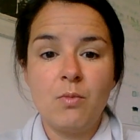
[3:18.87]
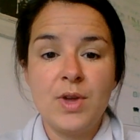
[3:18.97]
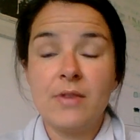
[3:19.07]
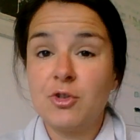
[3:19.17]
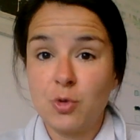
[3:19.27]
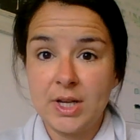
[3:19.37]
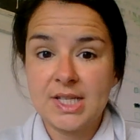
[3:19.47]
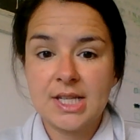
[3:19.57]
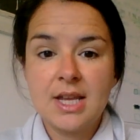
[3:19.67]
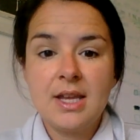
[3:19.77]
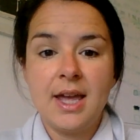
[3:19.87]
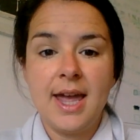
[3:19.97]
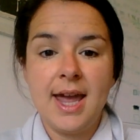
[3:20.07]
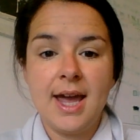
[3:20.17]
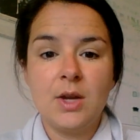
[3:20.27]
we have a choice.
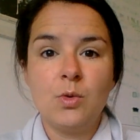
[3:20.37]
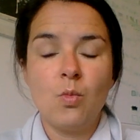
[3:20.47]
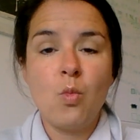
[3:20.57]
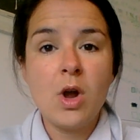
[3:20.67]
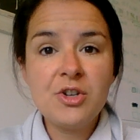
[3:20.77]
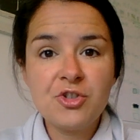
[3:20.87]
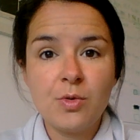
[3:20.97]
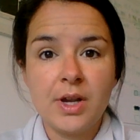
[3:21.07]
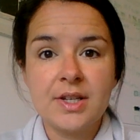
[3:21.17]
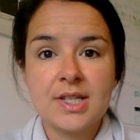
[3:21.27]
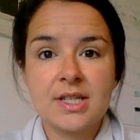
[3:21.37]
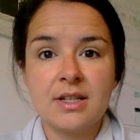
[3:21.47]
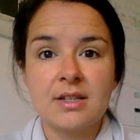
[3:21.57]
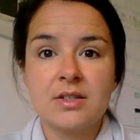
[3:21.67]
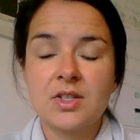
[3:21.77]
And one
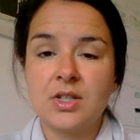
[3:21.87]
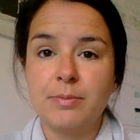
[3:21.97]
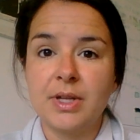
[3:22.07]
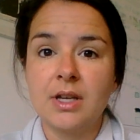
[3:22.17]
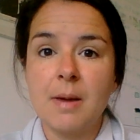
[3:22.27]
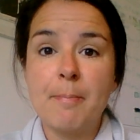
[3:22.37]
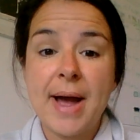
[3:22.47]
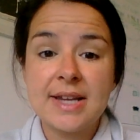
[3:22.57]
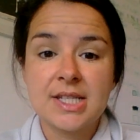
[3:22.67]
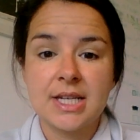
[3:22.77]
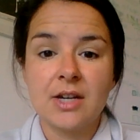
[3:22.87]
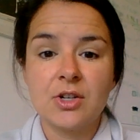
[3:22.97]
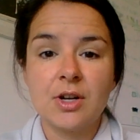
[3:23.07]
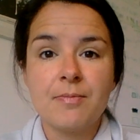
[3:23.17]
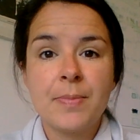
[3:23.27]
choice is to be a
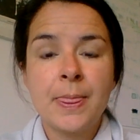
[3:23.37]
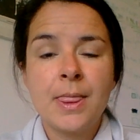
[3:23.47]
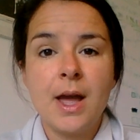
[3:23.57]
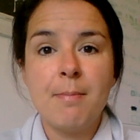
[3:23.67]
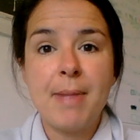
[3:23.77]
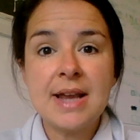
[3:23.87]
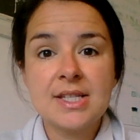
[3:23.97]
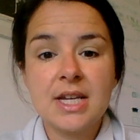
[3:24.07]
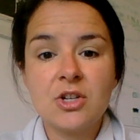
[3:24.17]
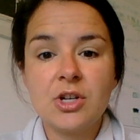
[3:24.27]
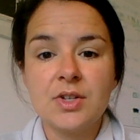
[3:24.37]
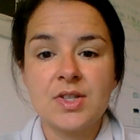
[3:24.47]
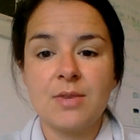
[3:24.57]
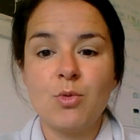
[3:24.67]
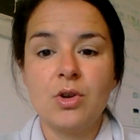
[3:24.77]
bystander. A bystander
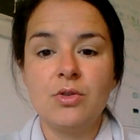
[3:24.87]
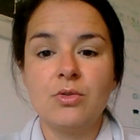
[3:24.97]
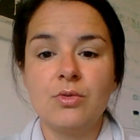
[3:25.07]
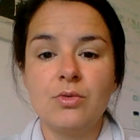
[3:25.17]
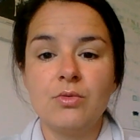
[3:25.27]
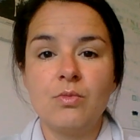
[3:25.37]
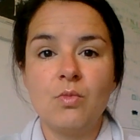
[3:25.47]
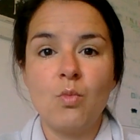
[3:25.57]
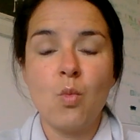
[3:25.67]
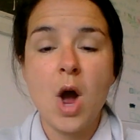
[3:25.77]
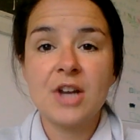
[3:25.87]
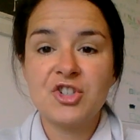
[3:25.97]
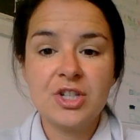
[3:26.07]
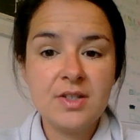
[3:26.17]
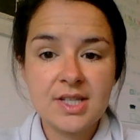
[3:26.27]
is someone who
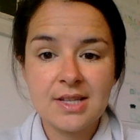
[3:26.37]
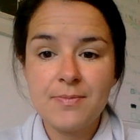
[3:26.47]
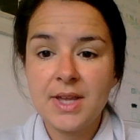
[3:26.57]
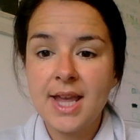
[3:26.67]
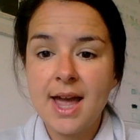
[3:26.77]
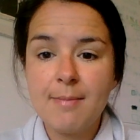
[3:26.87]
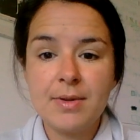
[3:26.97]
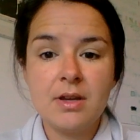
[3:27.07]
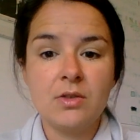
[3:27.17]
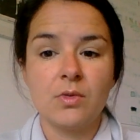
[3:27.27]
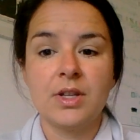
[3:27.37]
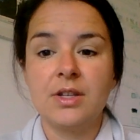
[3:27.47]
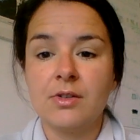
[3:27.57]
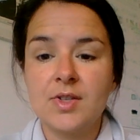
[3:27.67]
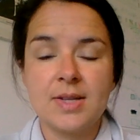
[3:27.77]
watches something happen or
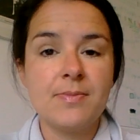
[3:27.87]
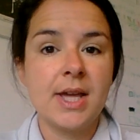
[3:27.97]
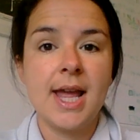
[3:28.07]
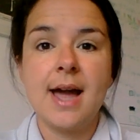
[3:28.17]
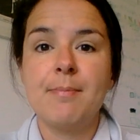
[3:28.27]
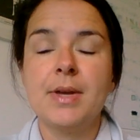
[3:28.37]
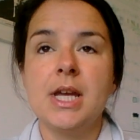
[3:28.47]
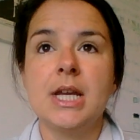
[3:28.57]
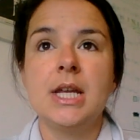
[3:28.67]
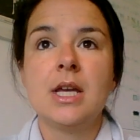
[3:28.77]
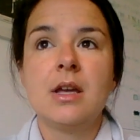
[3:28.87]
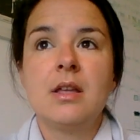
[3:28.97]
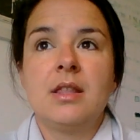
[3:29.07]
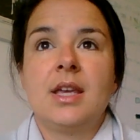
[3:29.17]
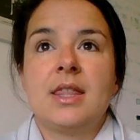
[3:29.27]
hears something happen.
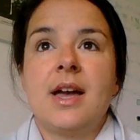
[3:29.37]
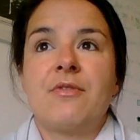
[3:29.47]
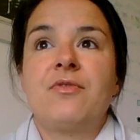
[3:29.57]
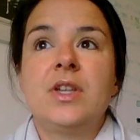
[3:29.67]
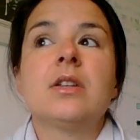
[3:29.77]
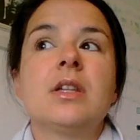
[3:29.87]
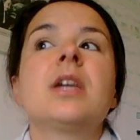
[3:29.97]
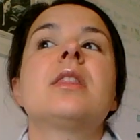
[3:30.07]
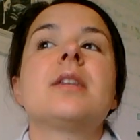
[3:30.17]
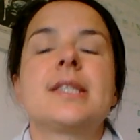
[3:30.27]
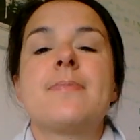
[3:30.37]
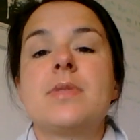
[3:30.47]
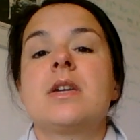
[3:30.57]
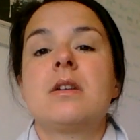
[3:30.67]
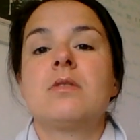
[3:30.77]
They get that feeling that
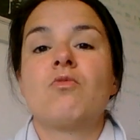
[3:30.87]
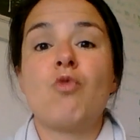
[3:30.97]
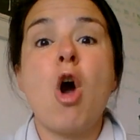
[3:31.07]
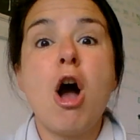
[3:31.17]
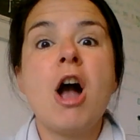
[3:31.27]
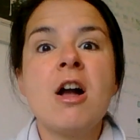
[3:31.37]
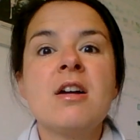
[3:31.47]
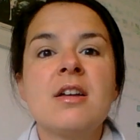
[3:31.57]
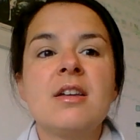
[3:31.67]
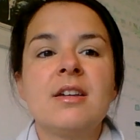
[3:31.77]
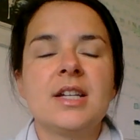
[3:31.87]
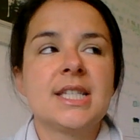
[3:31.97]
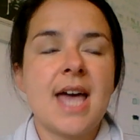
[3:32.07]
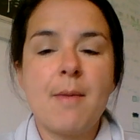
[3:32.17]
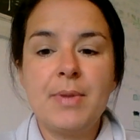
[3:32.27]
something wrong
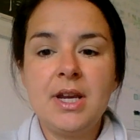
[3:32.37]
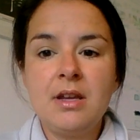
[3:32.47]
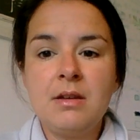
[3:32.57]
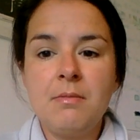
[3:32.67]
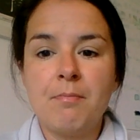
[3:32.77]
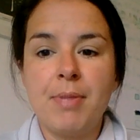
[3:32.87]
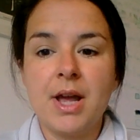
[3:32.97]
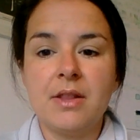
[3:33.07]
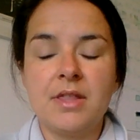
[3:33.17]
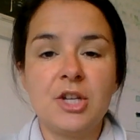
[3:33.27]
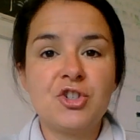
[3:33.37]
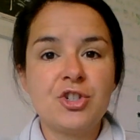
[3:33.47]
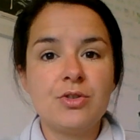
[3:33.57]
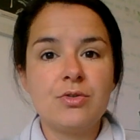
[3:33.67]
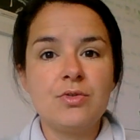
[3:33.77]
is happening, but they
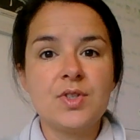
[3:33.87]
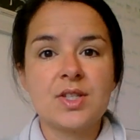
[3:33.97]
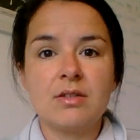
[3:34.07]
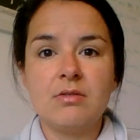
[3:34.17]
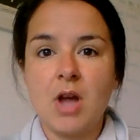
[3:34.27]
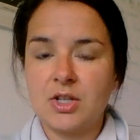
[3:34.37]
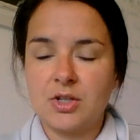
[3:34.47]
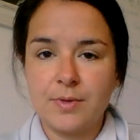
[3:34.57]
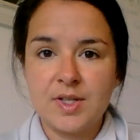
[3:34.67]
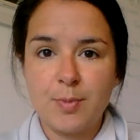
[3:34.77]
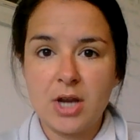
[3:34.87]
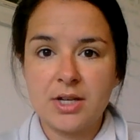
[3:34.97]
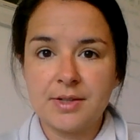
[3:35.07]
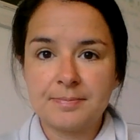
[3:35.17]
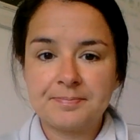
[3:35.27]
choose not to respond.
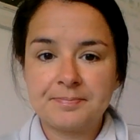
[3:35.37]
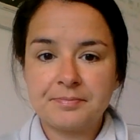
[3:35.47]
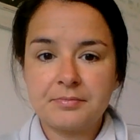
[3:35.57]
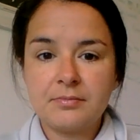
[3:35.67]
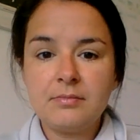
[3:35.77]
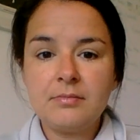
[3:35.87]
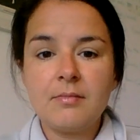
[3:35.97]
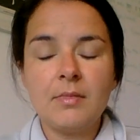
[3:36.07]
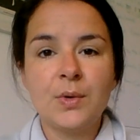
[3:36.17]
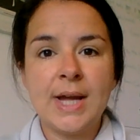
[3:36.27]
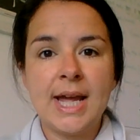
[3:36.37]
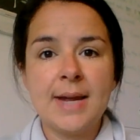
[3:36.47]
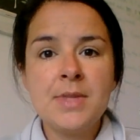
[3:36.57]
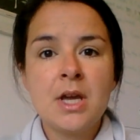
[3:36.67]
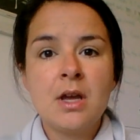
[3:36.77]

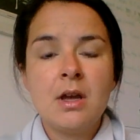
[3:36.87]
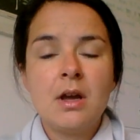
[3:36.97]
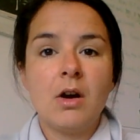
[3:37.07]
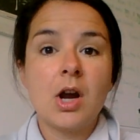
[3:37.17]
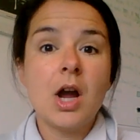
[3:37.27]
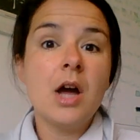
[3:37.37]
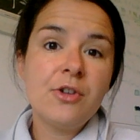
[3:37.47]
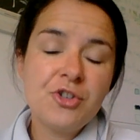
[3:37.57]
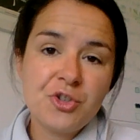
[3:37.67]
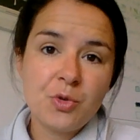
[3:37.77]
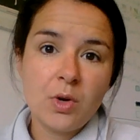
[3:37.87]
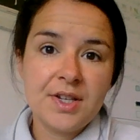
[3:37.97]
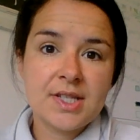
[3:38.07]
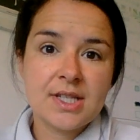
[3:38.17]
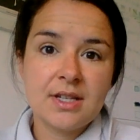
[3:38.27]
Okay. Our other
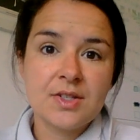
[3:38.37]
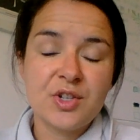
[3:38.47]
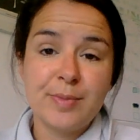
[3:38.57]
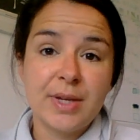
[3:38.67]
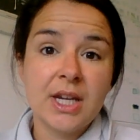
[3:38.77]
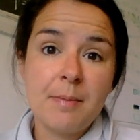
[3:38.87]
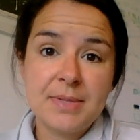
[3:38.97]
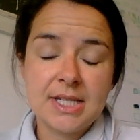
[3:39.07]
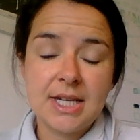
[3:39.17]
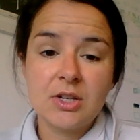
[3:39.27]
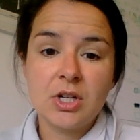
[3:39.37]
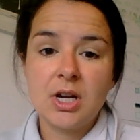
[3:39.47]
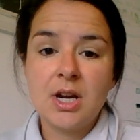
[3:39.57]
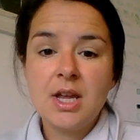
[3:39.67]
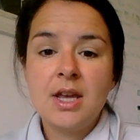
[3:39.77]
choice is to be an
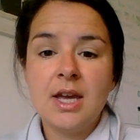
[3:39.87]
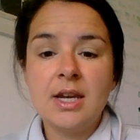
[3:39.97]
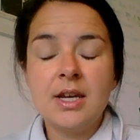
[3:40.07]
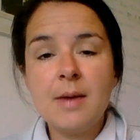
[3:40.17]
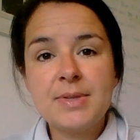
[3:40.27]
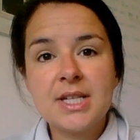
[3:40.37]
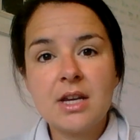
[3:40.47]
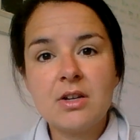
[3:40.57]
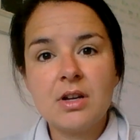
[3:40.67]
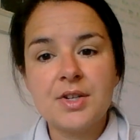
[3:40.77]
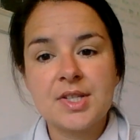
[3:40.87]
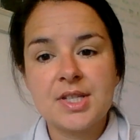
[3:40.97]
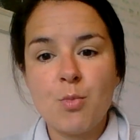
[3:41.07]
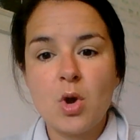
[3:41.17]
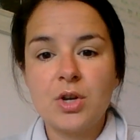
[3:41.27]
upstander. And an upstander is
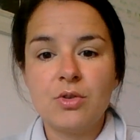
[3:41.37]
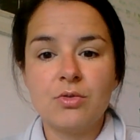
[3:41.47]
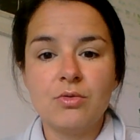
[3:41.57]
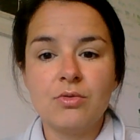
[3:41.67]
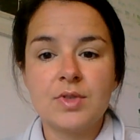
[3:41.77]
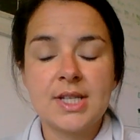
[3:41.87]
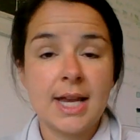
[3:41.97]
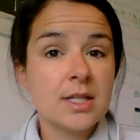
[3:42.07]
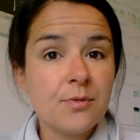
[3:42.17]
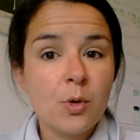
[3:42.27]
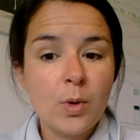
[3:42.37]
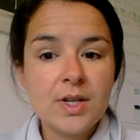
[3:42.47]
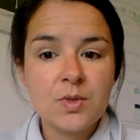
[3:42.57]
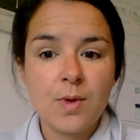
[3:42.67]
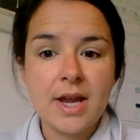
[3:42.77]
someone who stands up for
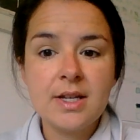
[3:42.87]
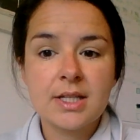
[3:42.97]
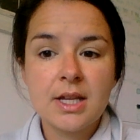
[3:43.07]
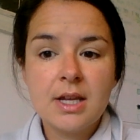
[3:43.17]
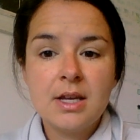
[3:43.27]
what is right.